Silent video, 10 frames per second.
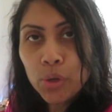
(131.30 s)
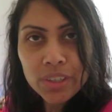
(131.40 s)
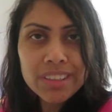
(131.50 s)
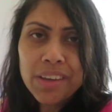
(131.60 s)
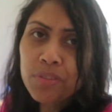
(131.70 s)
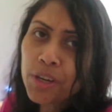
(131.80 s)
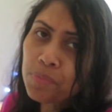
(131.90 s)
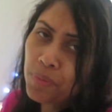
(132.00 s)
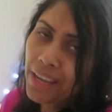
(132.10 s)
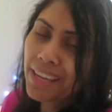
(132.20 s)
Good, they were
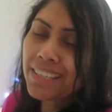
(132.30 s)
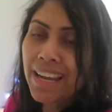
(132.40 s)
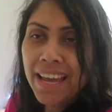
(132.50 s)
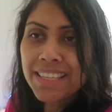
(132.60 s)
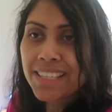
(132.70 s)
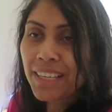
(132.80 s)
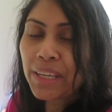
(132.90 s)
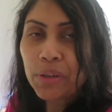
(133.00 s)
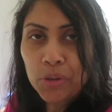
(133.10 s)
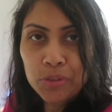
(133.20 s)
playing
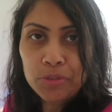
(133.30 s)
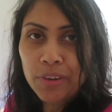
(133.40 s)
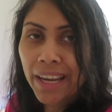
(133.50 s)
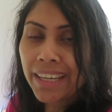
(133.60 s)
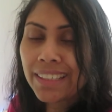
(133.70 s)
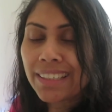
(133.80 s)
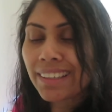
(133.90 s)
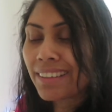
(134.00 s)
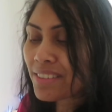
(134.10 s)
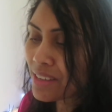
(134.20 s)
nicely, no
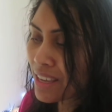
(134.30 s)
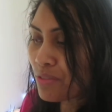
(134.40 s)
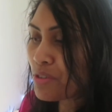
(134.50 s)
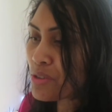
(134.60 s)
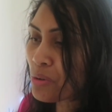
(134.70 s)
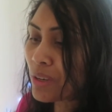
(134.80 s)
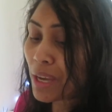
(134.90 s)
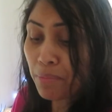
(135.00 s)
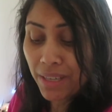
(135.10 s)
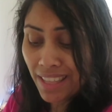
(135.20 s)
fight it was
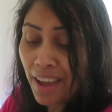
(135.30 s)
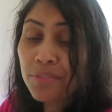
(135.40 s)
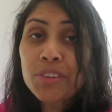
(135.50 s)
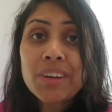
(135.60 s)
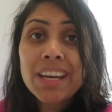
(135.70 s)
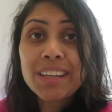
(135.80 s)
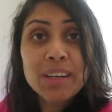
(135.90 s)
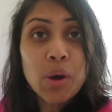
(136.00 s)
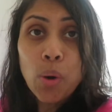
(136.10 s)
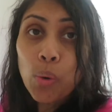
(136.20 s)
okay but they have
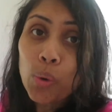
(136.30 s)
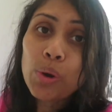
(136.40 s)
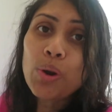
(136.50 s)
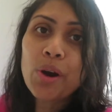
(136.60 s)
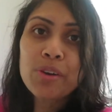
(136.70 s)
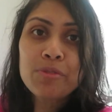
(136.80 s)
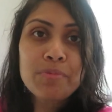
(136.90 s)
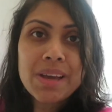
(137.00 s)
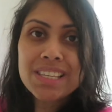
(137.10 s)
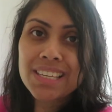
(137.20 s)
created whole lot
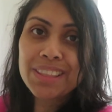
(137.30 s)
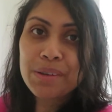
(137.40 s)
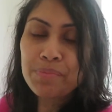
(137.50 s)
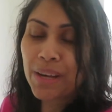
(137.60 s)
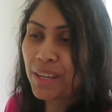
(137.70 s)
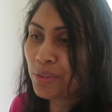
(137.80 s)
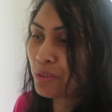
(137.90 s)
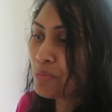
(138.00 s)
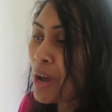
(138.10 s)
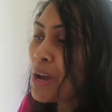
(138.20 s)
of mess in the
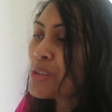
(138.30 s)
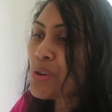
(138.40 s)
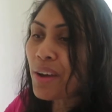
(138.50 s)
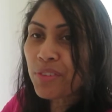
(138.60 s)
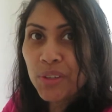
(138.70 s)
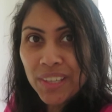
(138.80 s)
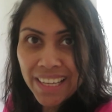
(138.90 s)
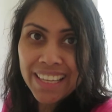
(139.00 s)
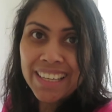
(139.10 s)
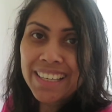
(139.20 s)
playroom so I have to
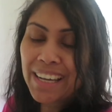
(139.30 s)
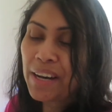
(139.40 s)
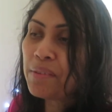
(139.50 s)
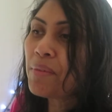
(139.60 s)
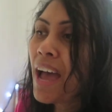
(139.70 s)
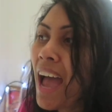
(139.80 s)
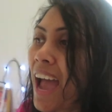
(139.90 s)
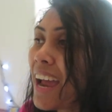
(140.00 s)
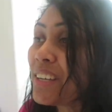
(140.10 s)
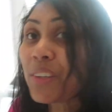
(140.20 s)
clean it up
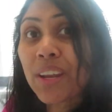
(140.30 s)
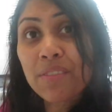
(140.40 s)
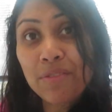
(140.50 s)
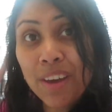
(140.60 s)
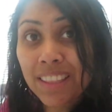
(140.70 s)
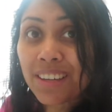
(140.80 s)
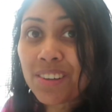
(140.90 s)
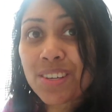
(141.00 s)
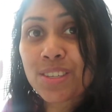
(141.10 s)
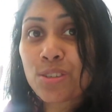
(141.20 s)
and today
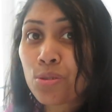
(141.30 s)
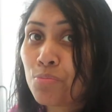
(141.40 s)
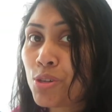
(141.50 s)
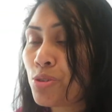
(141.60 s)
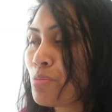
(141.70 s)
weather is super